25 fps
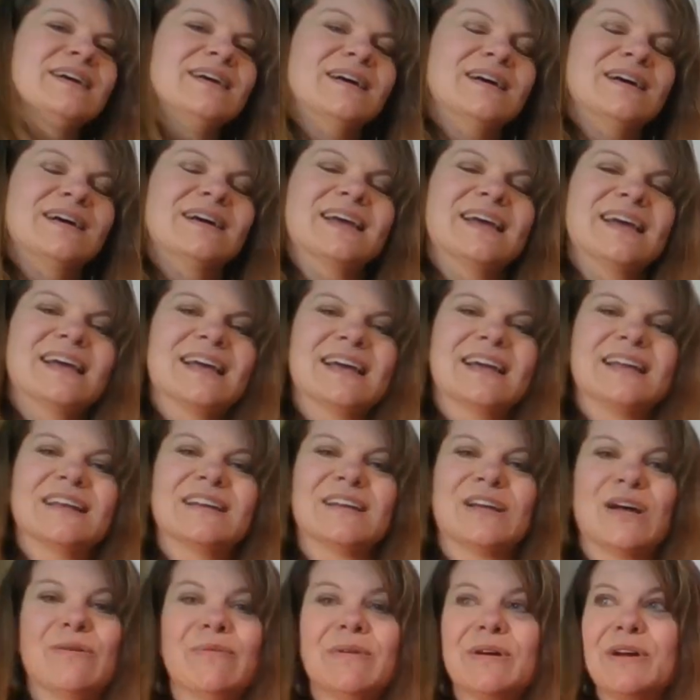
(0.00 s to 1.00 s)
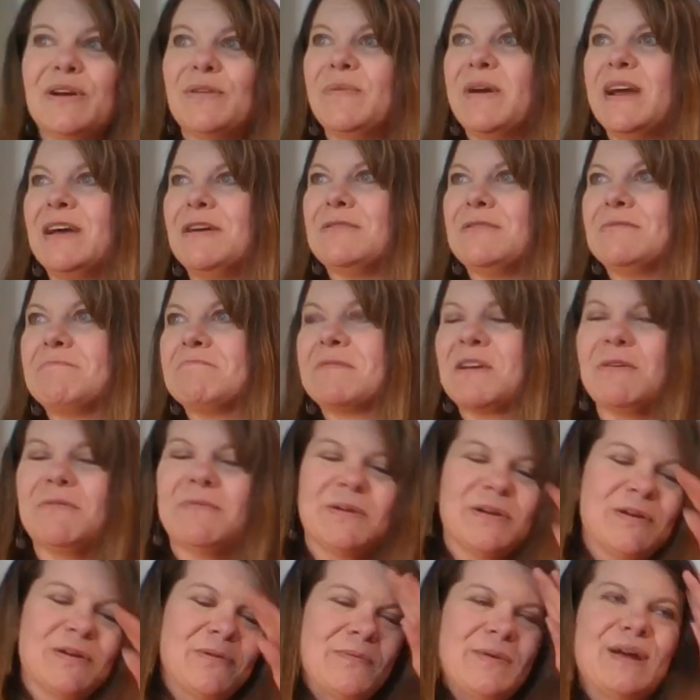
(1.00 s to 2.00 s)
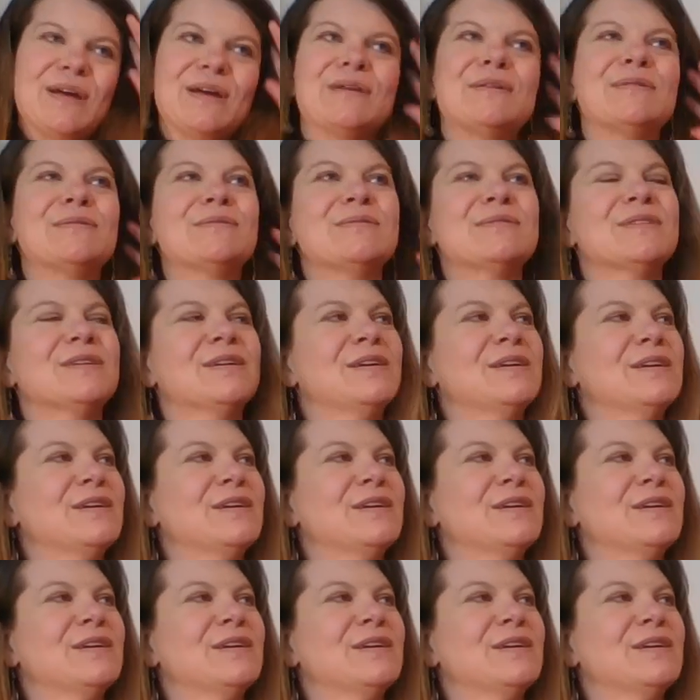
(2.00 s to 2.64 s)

and going around